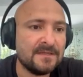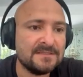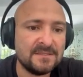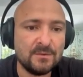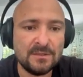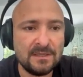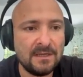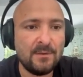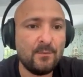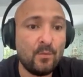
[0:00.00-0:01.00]
So
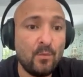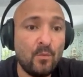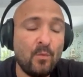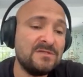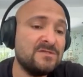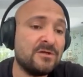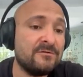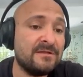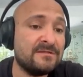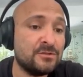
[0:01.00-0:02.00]
once you
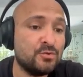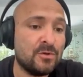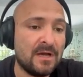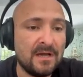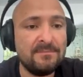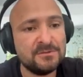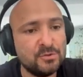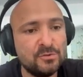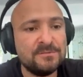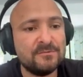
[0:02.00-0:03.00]
create a new app,
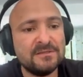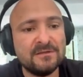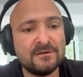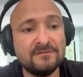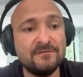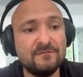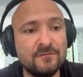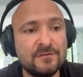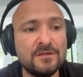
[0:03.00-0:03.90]
you will be redirected to